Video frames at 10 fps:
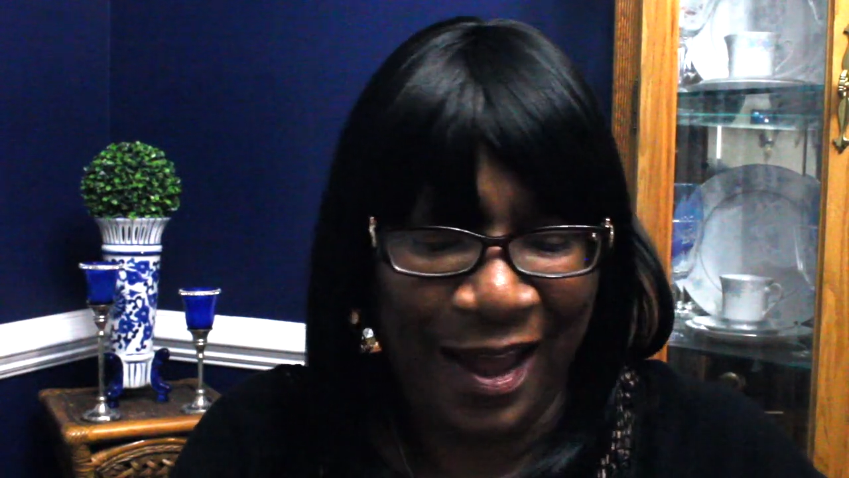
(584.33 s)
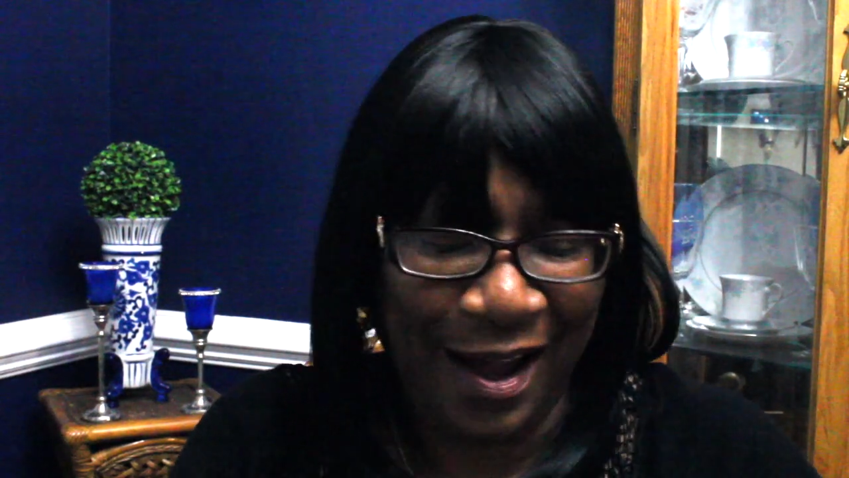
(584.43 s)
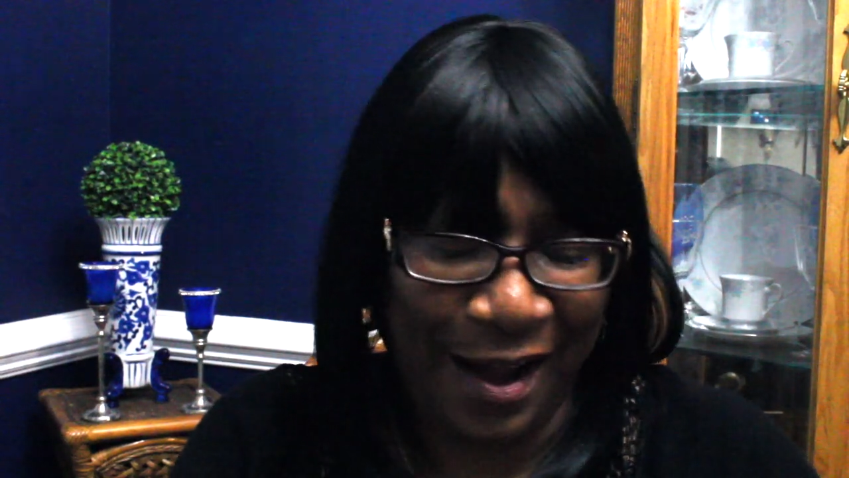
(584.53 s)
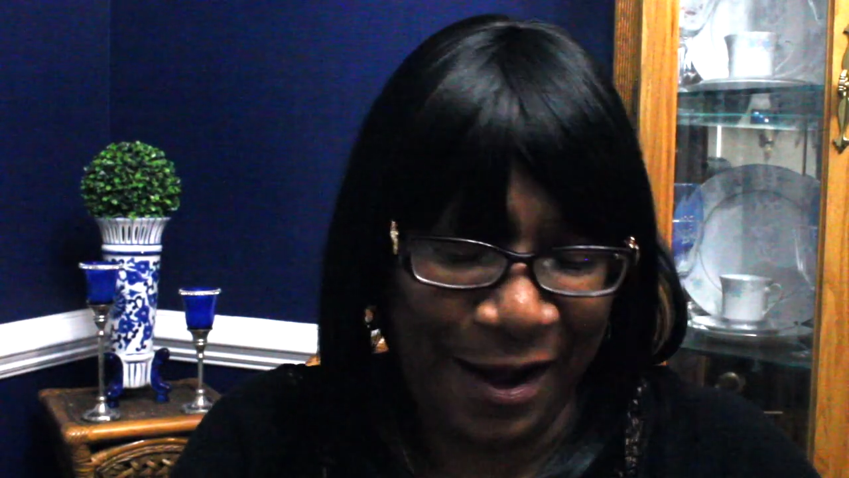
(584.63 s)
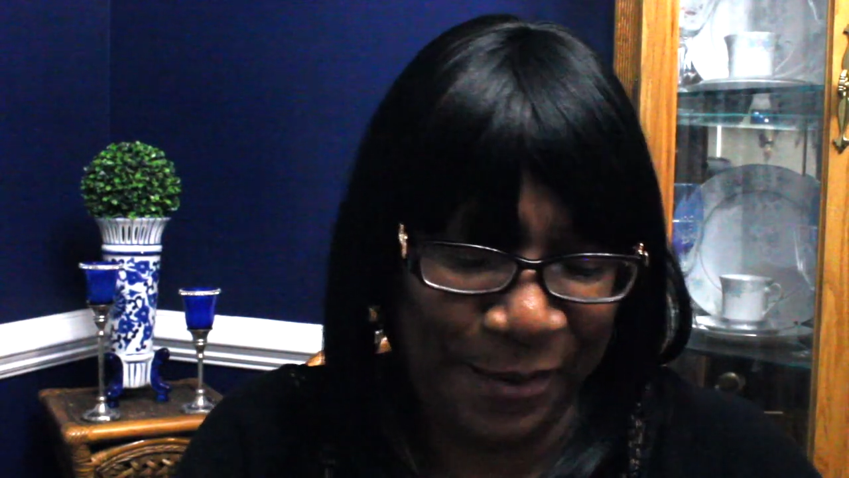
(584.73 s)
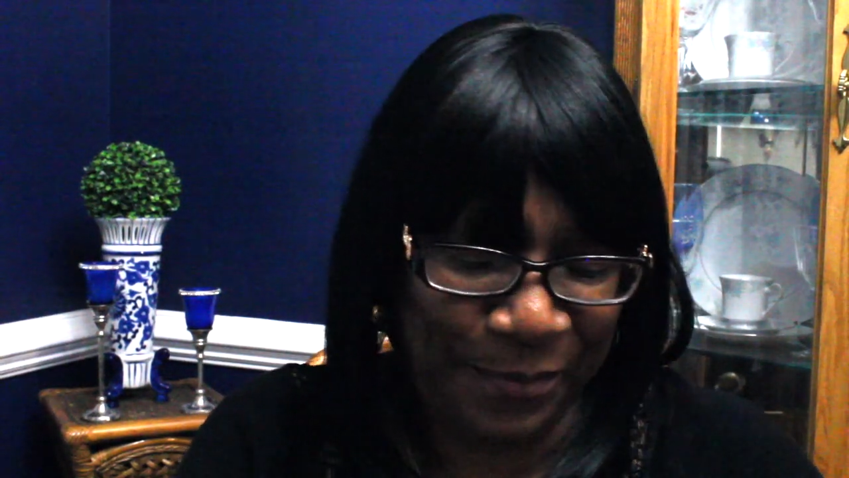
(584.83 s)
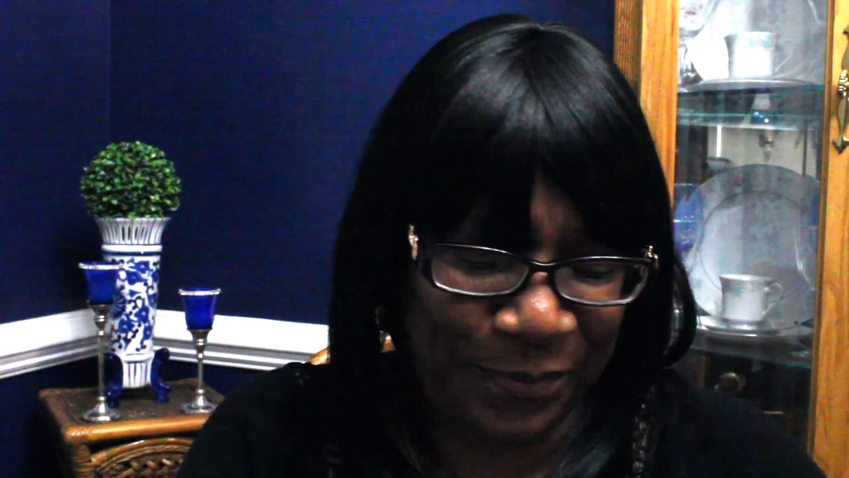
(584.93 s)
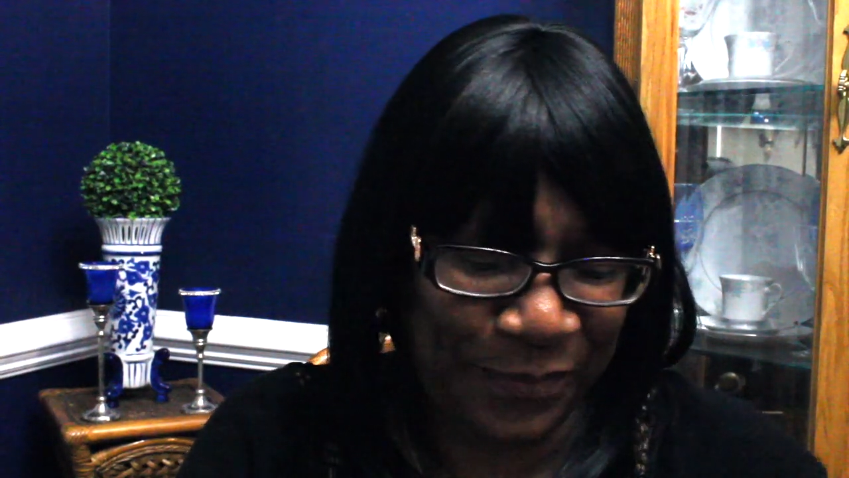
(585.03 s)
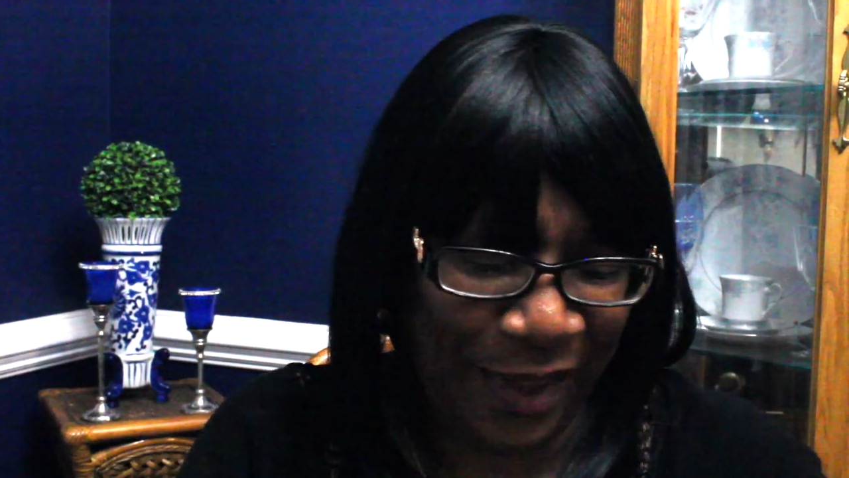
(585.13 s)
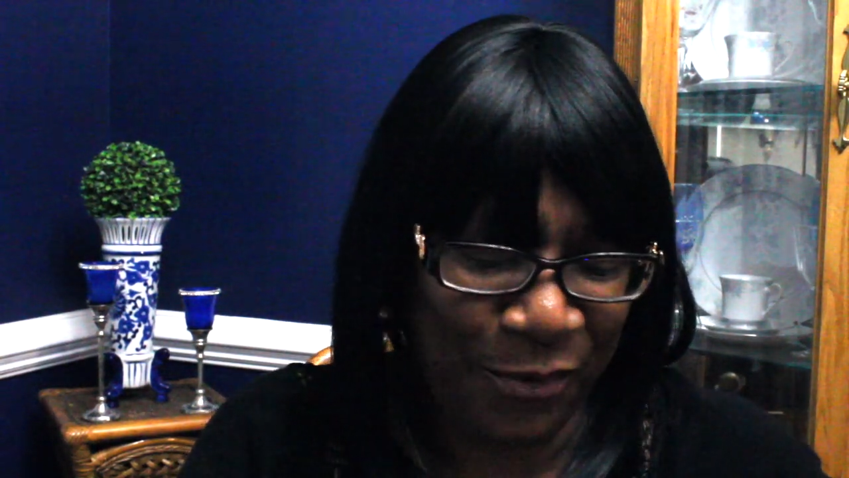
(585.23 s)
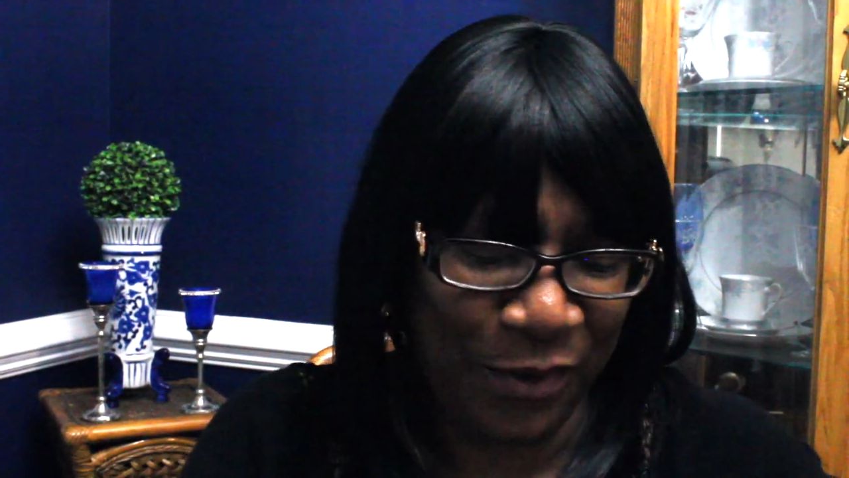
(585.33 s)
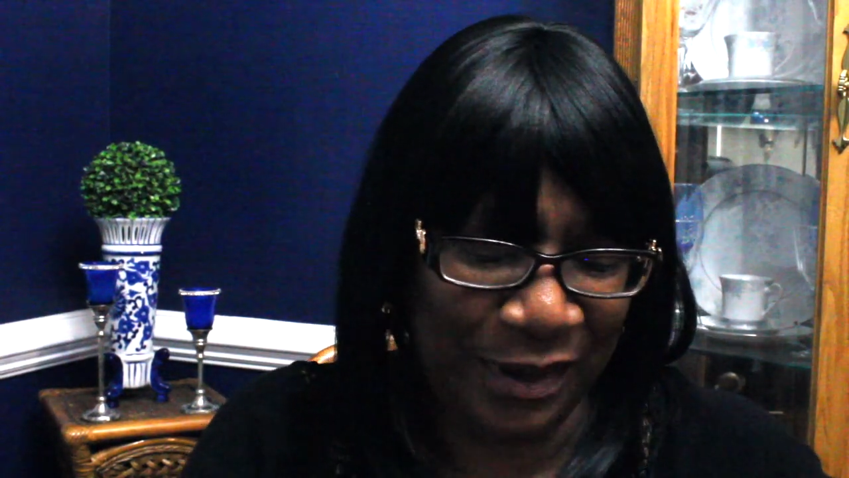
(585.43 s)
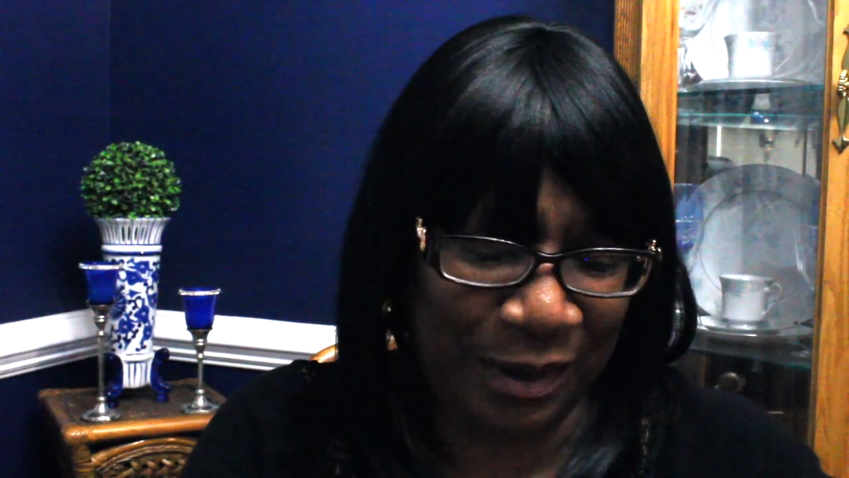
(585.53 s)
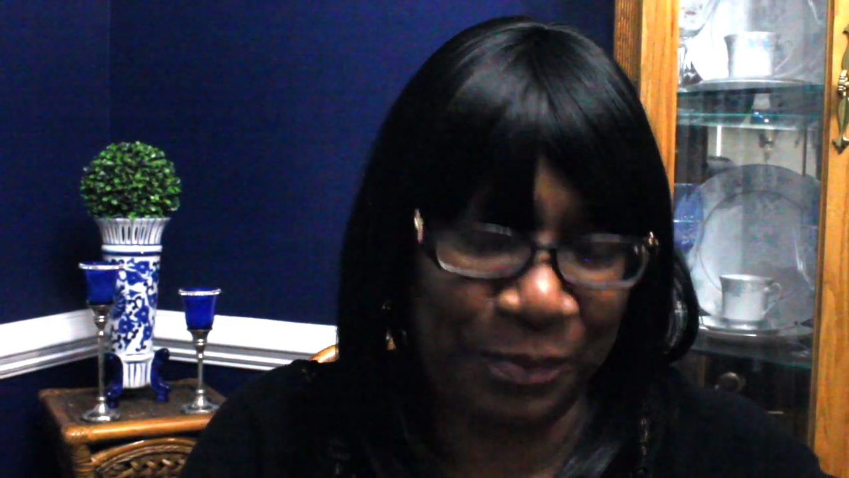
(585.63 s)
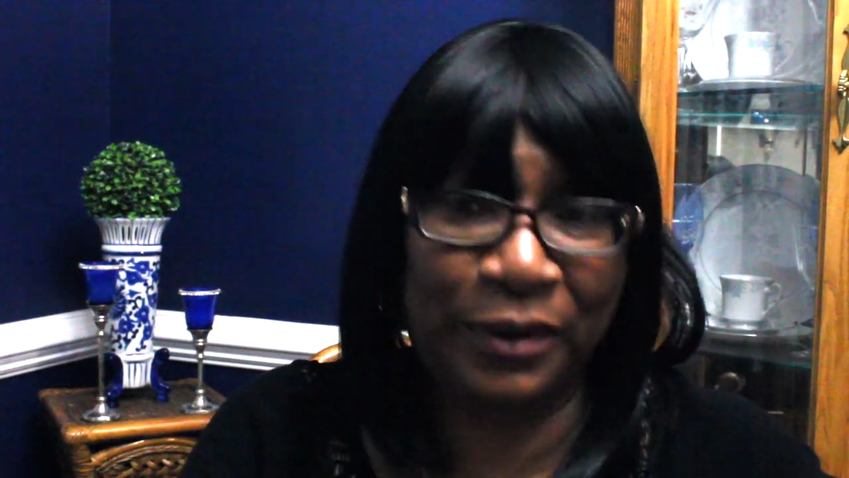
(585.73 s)
I
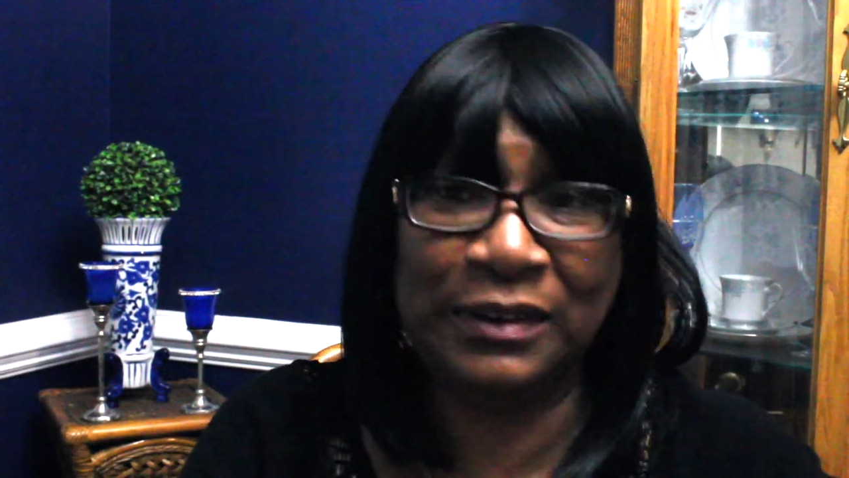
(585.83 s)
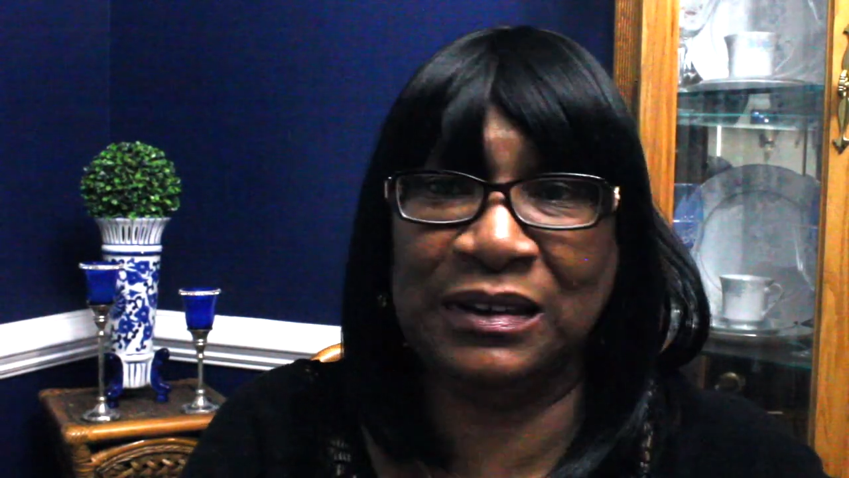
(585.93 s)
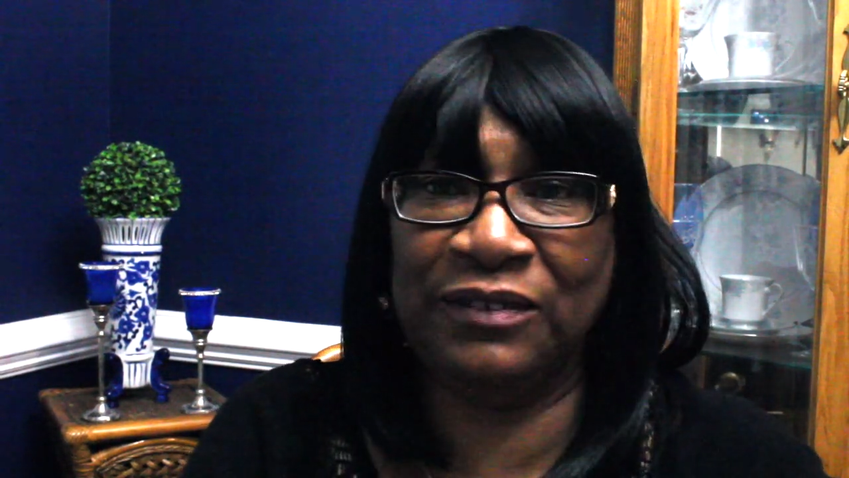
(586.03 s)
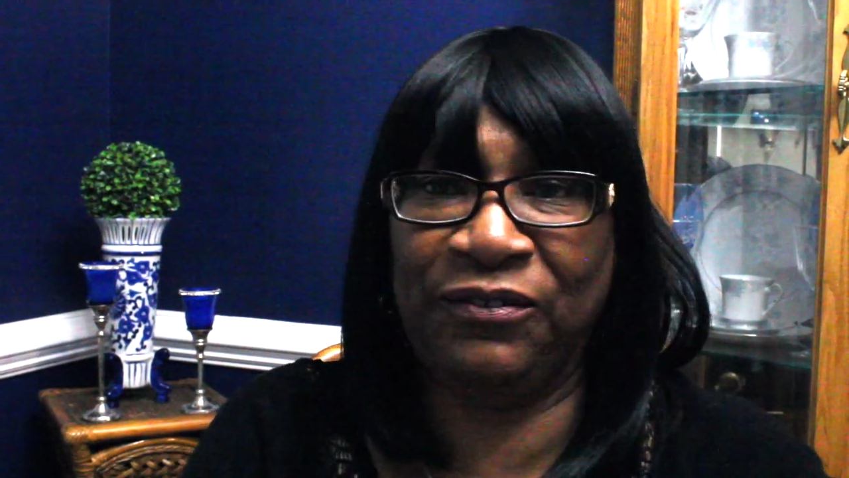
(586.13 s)
wanted to purchase